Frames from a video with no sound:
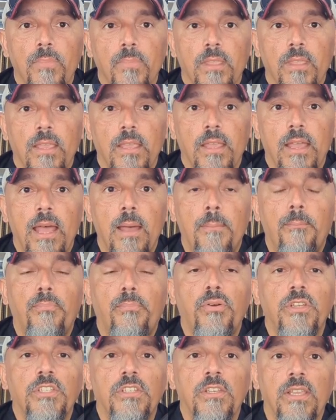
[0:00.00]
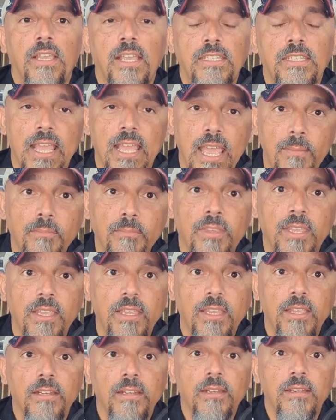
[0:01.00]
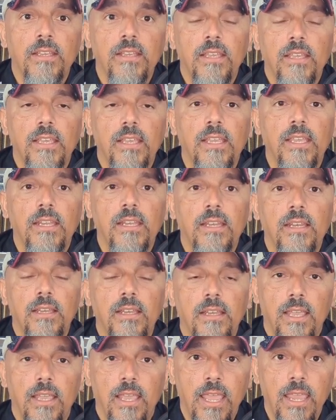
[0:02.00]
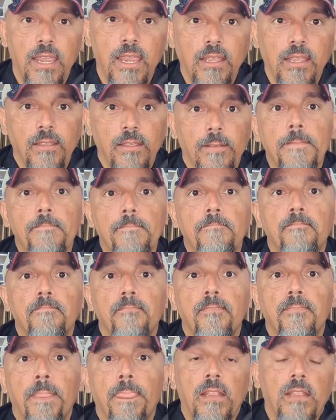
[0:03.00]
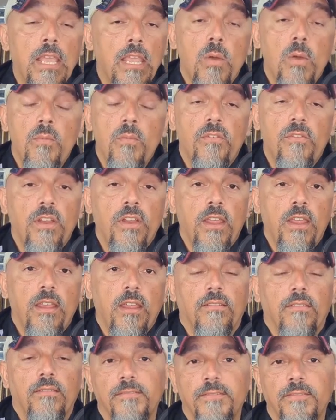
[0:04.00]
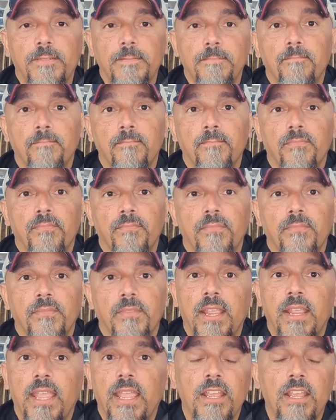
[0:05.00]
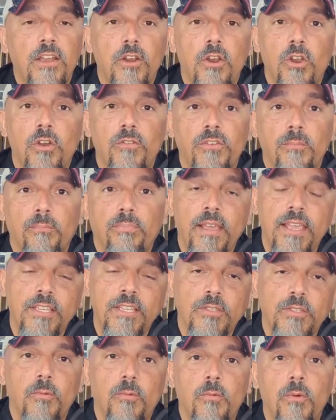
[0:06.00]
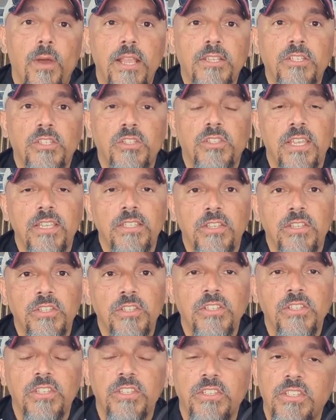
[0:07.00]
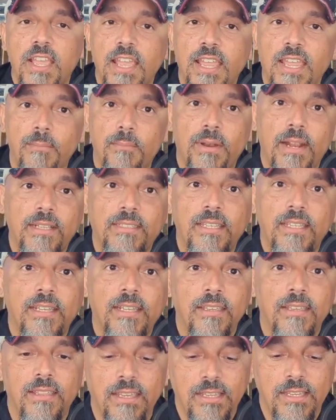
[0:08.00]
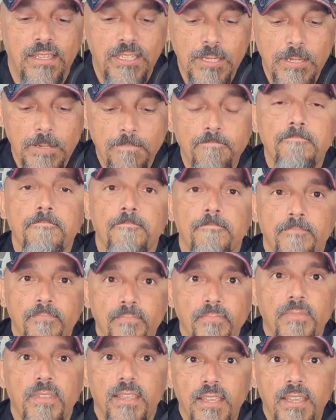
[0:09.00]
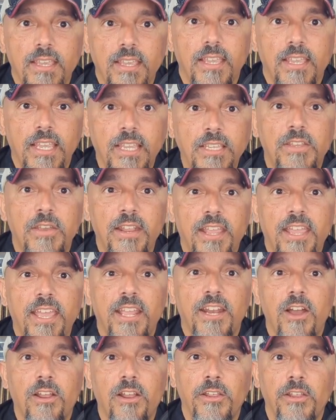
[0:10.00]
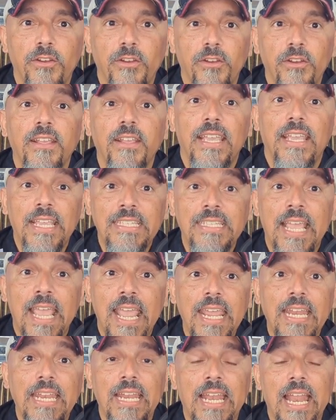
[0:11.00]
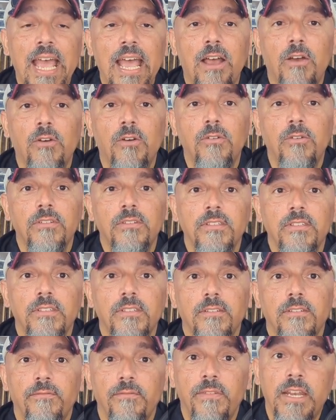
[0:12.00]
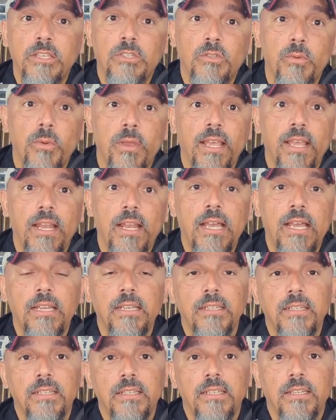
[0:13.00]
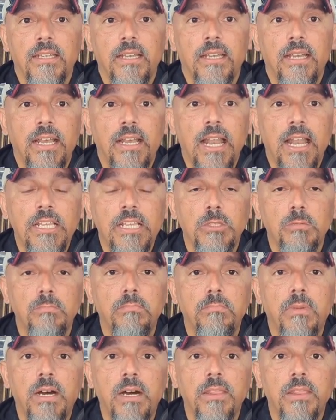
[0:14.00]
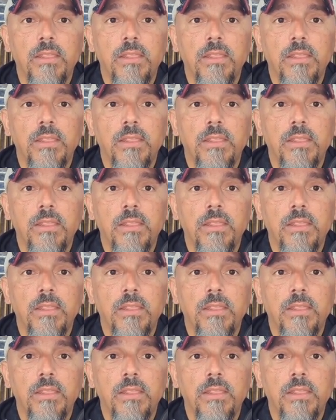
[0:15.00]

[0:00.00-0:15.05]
a prison gets emptied in Haiti, and they come over here. They're getting caught all over the place. Watch this in just a second. But I'll tell you this, it's going to get uglier. It's Haiti now. Venezuela, last month,